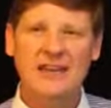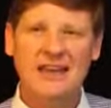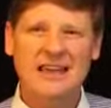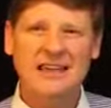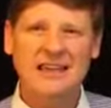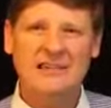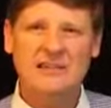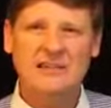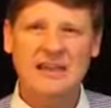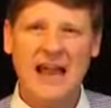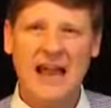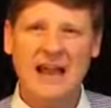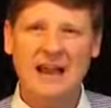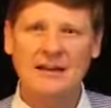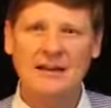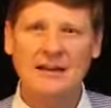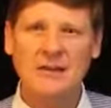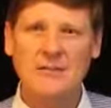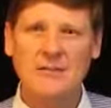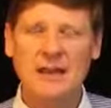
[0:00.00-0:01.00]
the
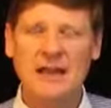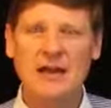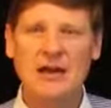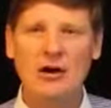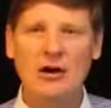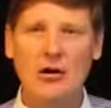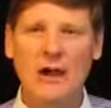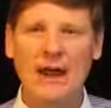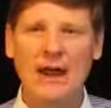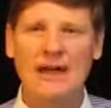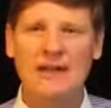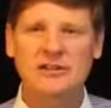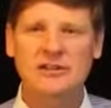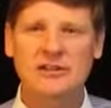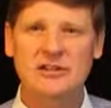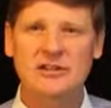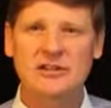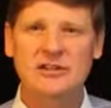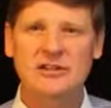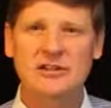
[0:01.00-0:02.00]
exact amino
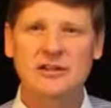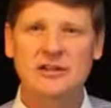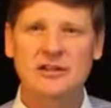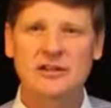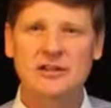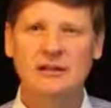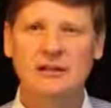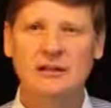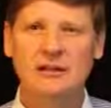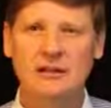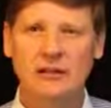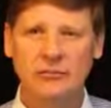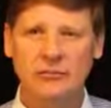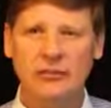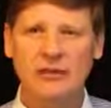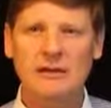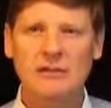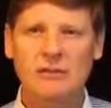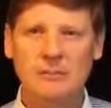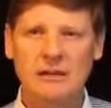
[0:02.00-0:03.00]
acids that
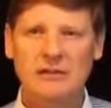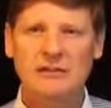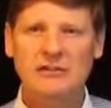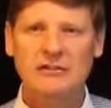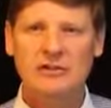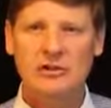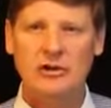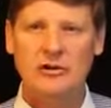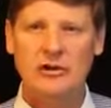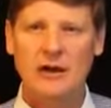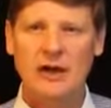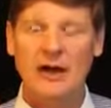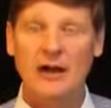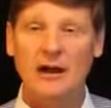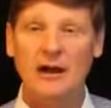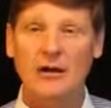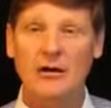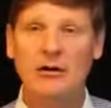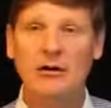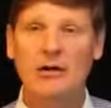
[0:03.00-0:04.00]
rebuilds your
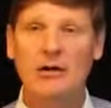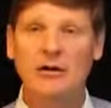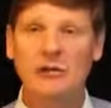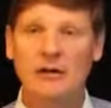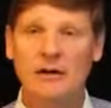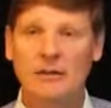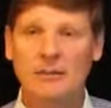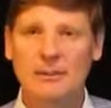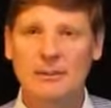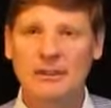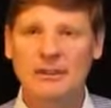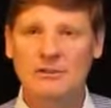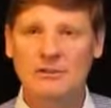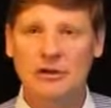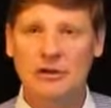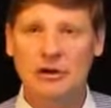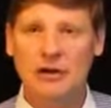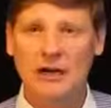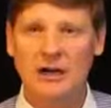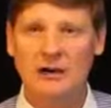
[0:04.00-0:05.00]
hair
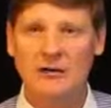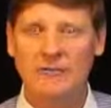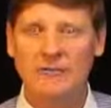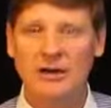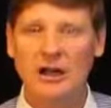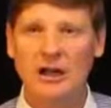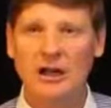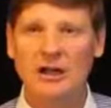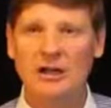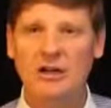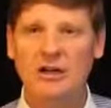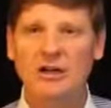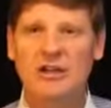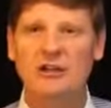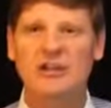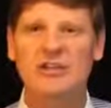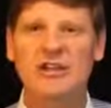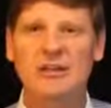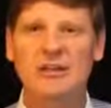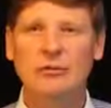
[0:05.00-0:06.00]

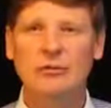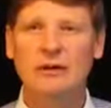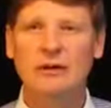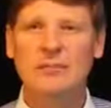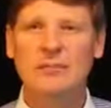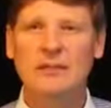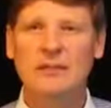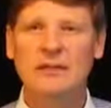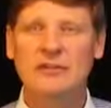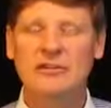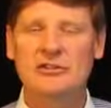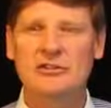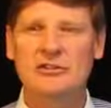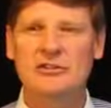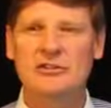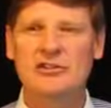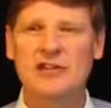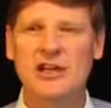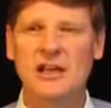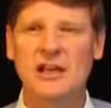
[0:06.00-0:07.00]
follicles, rebuilds
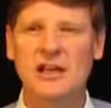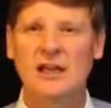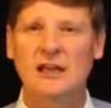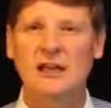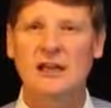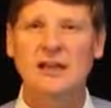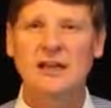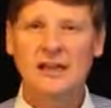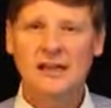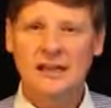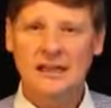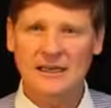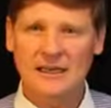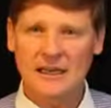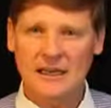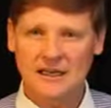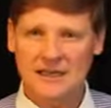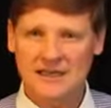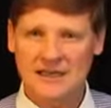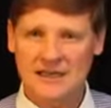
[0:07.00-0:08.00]
your skin.
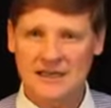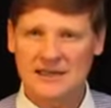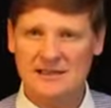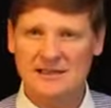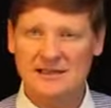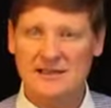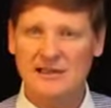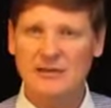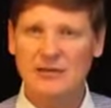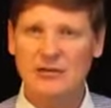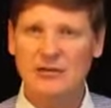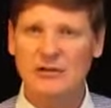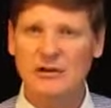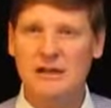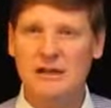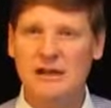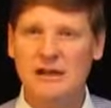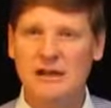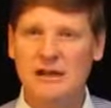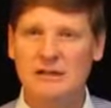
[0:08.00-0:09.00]
It contains
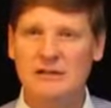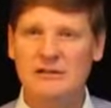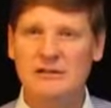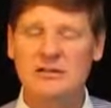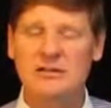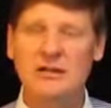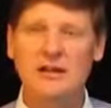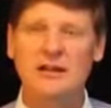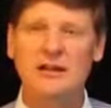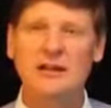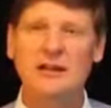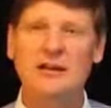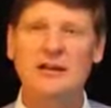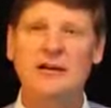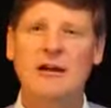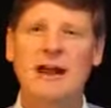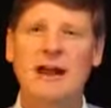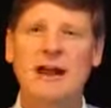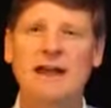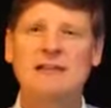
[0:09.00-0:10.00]
ingredients that
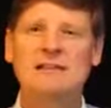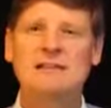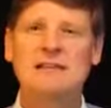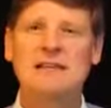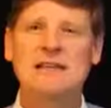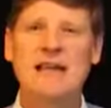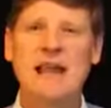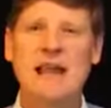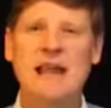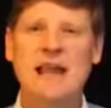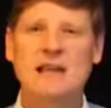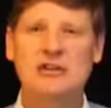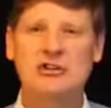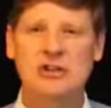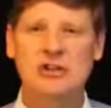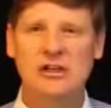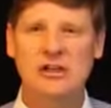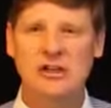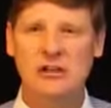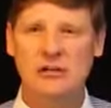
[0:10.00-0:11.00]
are
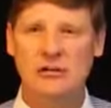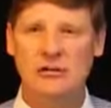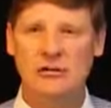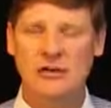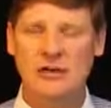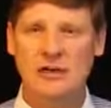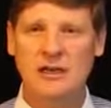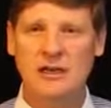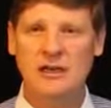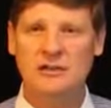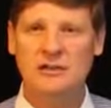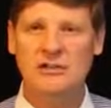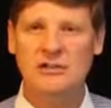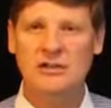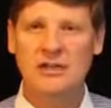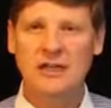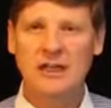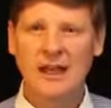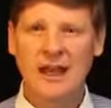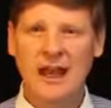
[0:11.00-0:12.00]
anti-aging
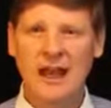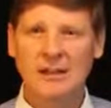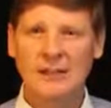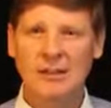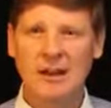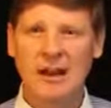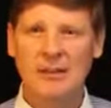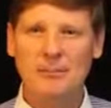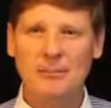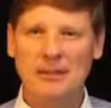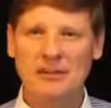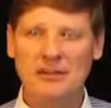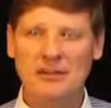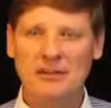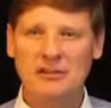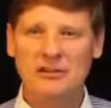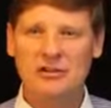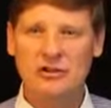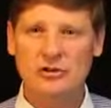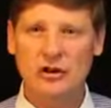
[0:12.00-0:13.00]
ingredients, and by
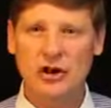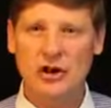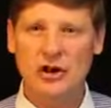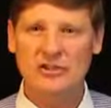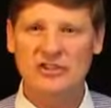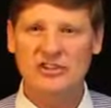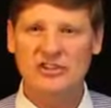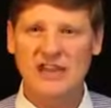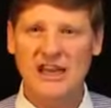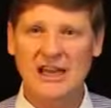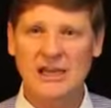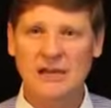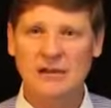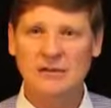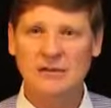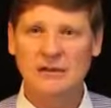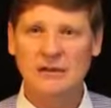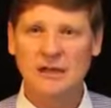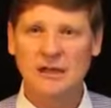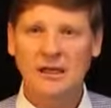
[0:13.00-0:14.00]
building strong
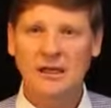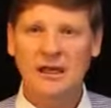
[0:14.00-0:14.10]
skin,